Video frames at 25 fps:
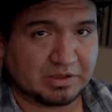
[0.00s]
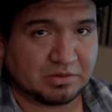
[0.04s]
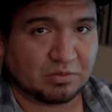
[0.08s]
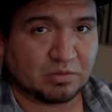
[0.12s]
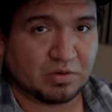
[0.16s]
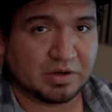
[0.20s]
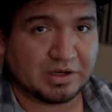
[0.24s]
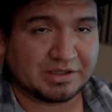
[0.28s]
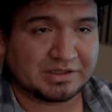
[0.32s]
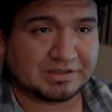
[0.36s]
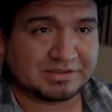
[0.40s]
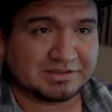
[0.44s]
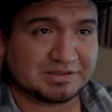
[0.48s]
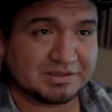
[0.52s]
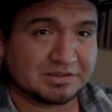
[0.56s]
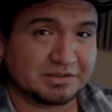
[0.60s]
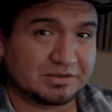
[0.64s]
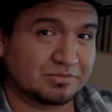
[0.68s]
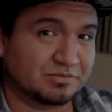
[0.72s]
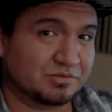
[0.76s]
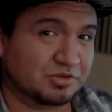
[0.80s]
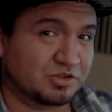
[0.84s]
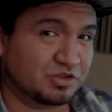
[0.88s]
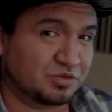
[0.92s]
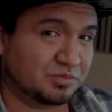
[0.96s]
One is
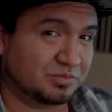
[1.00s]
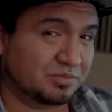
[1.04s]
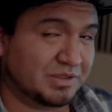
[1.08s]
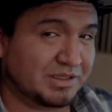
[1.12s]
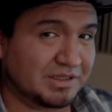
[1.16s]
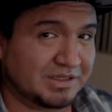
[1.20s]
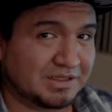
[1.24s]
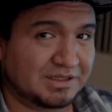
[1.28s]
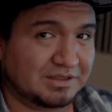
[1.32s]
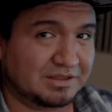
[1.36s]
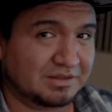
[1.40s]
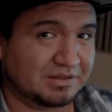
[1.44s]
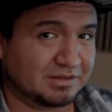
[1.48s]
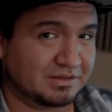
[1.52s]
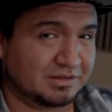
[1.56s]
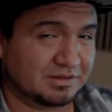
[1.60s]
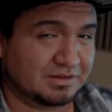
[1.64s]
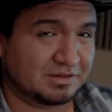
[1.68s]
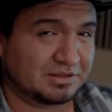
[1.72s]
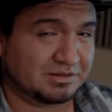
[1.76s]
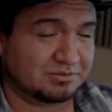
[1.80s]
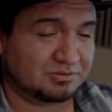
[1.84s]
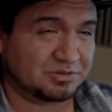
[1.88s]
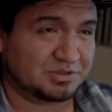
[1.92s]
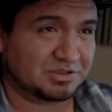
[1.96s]
to me,
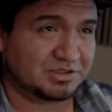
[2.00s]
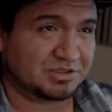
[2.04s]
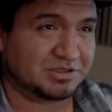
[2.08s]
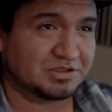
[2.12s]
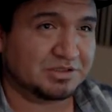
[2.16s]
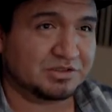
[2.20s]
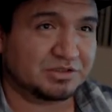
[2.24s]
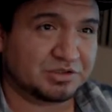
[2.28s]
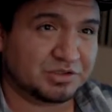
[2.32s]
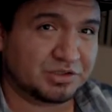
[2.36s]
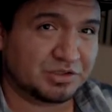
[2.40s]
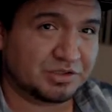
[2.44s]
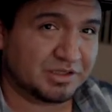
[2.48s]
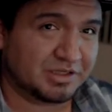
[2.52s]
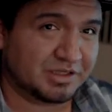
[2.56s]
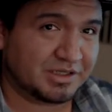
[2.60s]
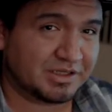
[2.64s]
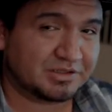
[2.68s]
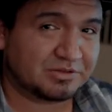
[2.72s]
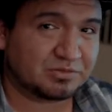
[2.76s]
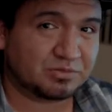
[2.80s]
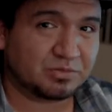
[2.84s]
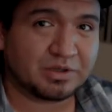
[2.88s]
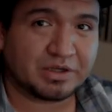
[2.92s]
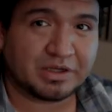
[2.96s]
which is the
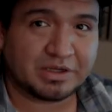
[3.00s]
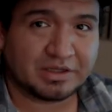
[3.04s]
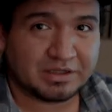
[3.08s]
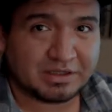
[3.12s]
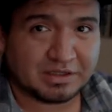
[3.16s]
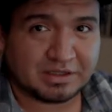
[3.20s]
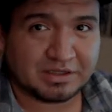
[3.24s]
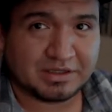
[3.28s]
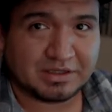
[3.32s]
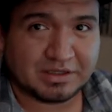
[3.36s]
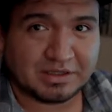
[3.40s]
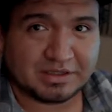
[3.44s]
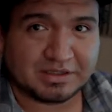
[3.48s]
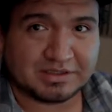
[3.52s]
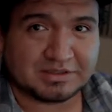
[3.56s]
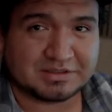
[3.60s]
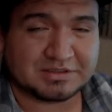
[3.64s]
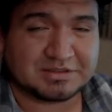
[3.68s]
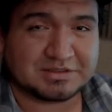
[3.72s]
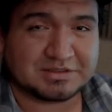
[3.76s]
dirtiest way. It's